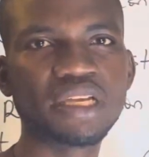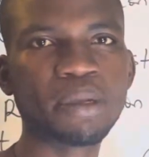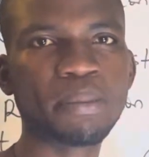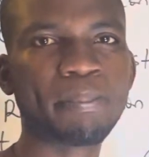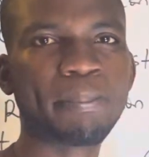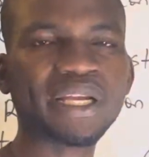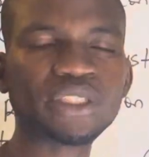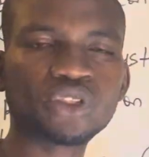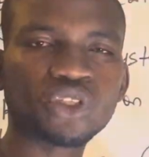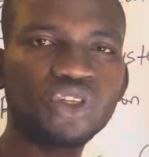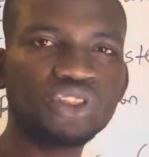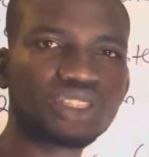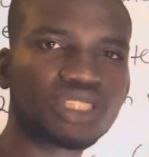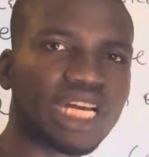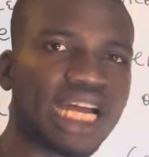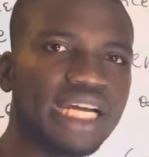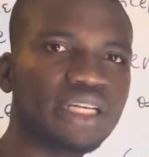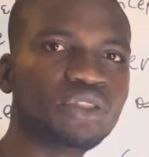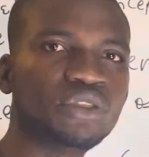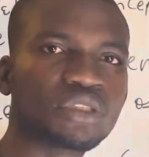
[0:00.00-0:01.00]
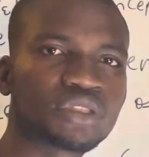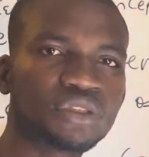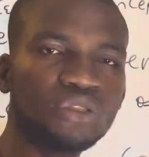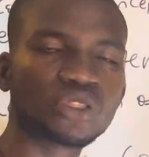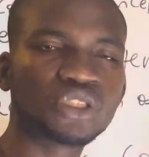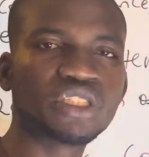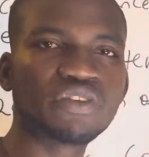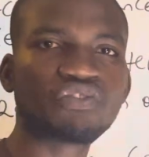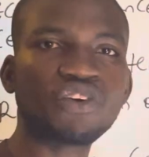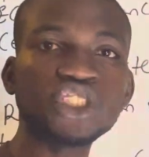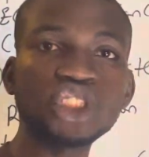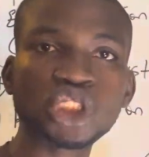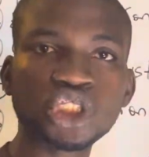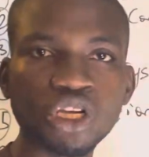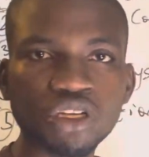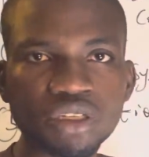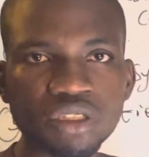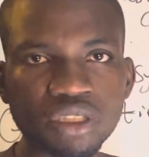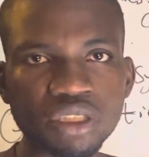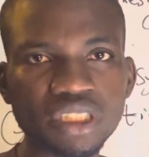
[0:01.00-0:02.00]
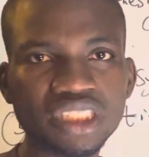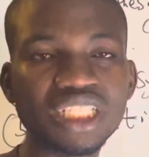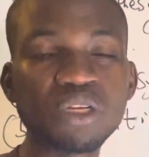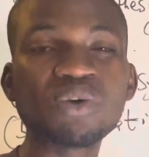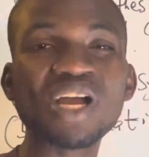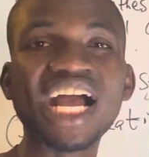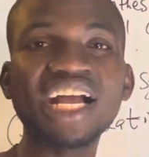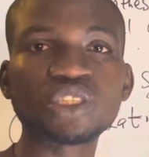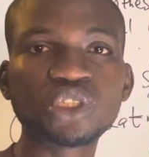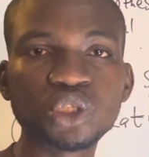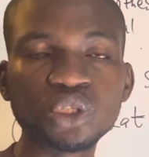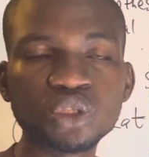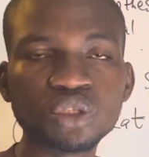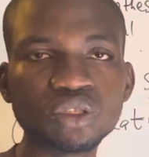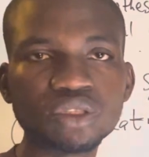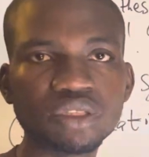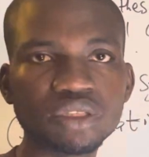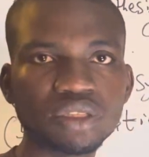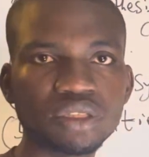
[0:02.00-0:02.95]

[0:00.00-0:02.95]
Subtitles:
Mitochondria, nucleus, the function. They will ask you.